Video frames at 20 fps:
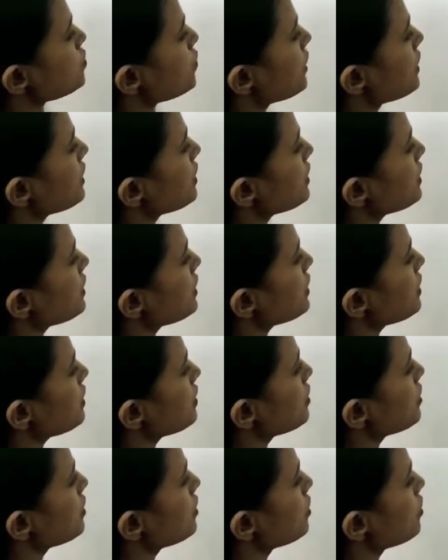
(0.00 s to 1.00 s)
20
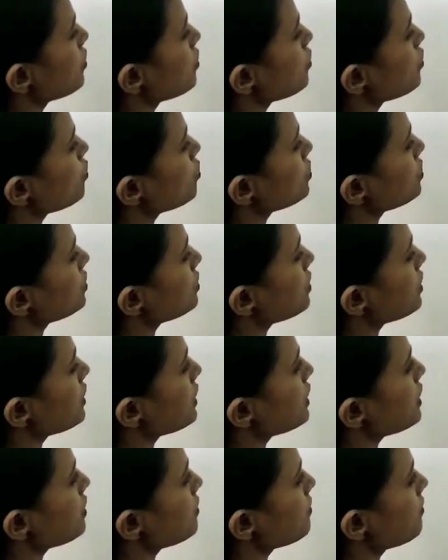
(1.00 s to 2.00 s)
root
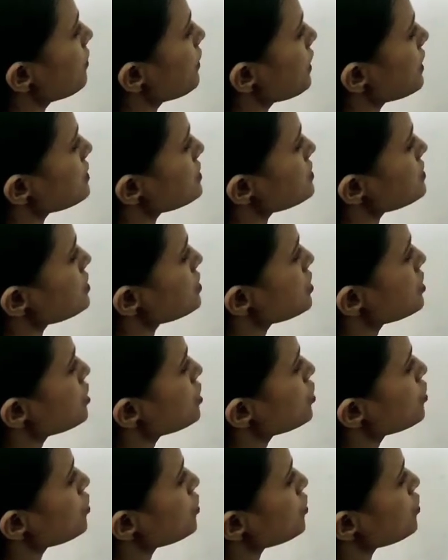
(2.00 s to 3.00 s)
3 plus
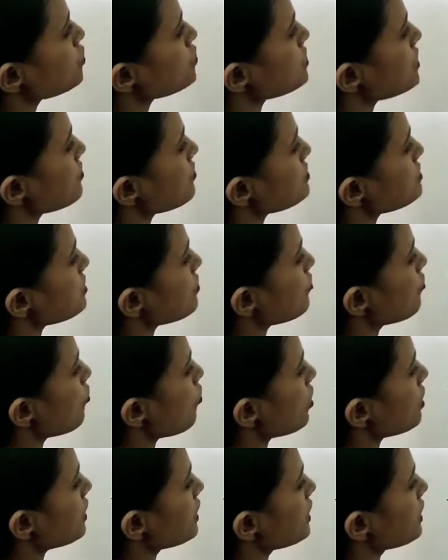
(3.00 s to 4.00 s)
2 7s are
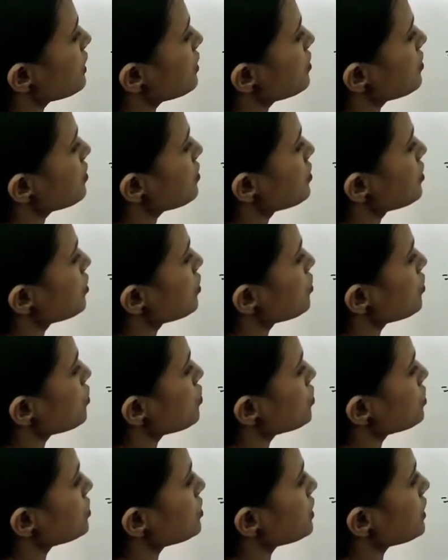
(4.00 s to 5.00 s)
14
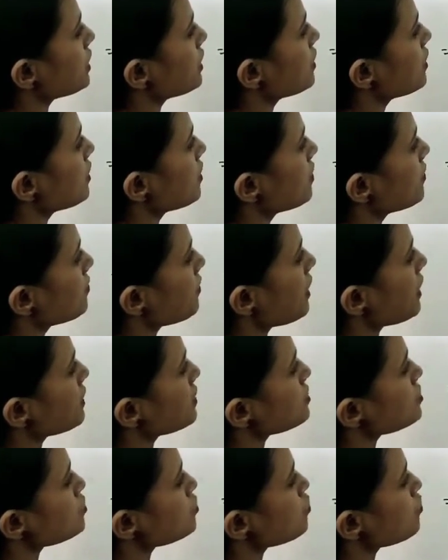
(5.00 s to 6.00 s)
root 3.
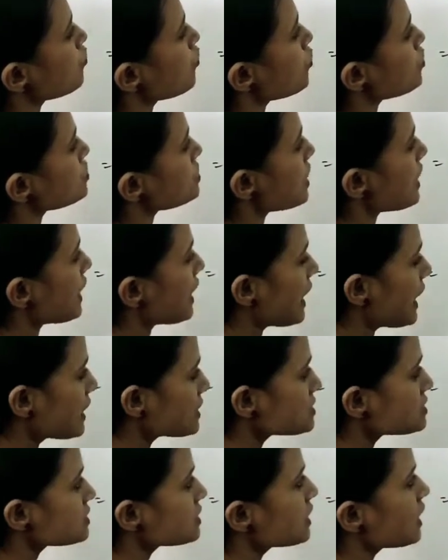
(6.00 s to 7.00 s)
Minus 2 4s are
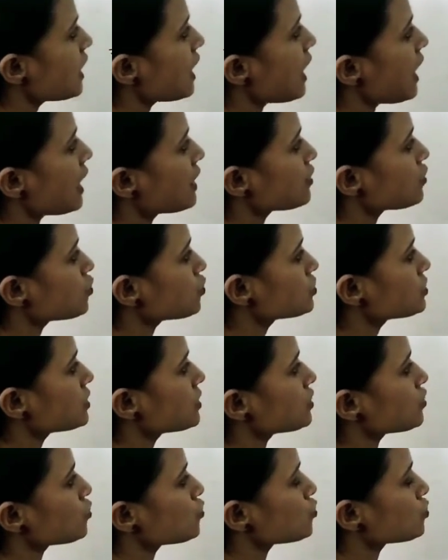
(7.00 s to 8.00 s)
8 and root
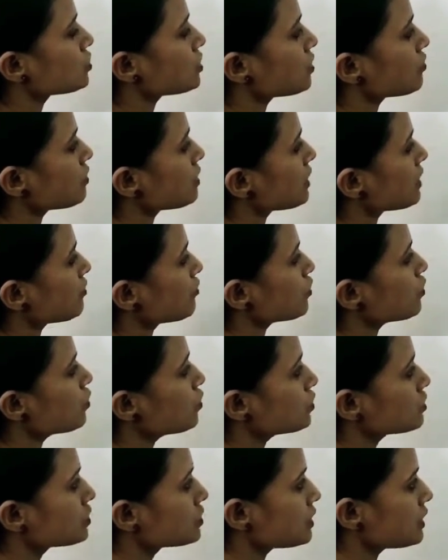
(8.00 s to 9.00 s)
3 into root 3 will give
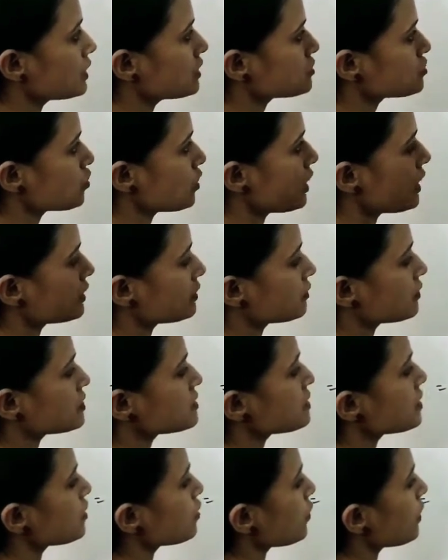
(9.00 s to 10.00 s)
you 3. So 8
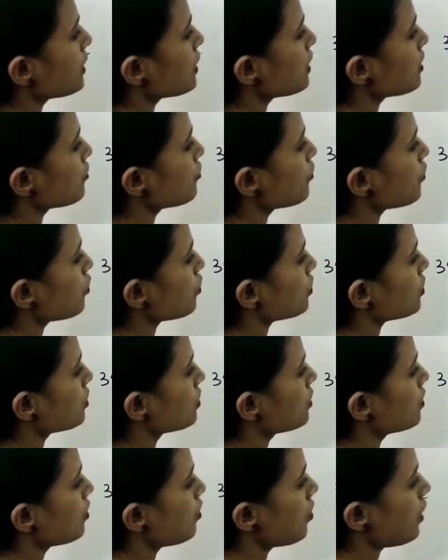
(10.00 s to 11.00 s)
3s are 24.
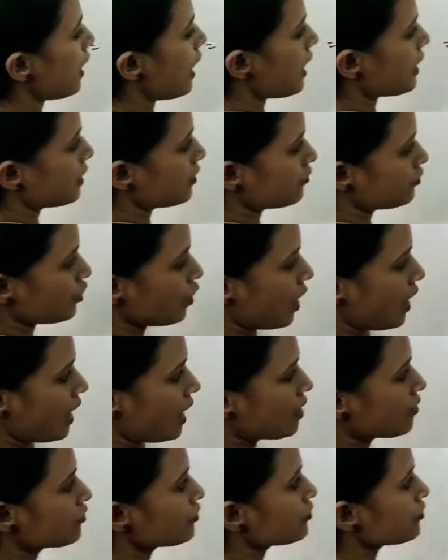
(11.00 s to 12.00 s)
And if you
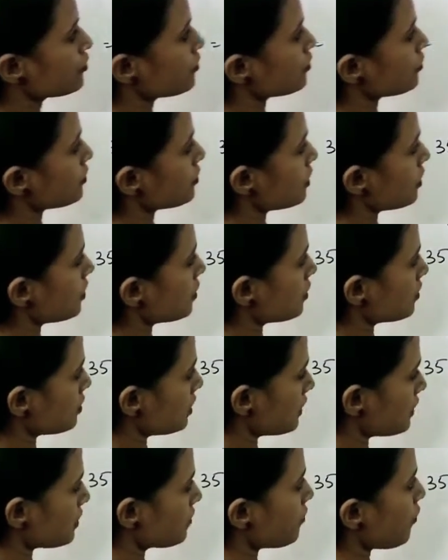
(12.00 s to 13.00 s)
have
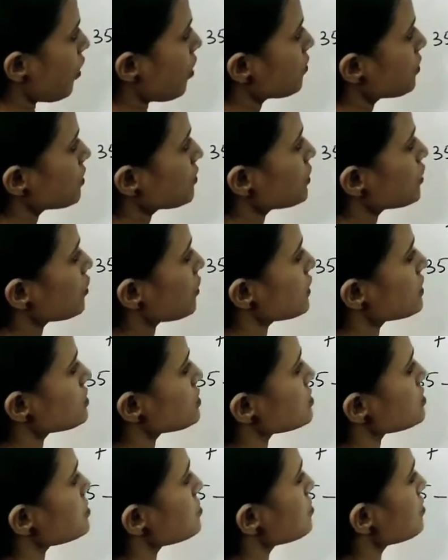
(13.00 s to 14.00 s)
little problem, you can
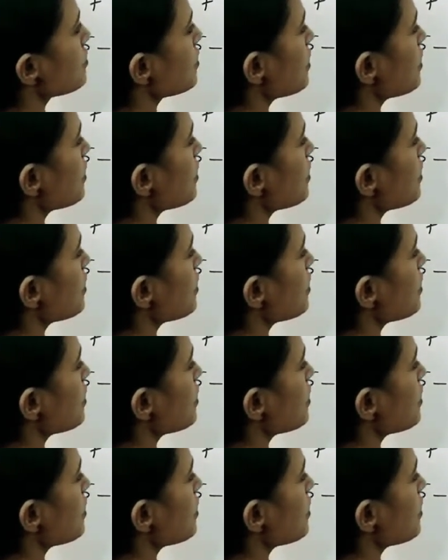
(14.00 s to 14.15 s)
just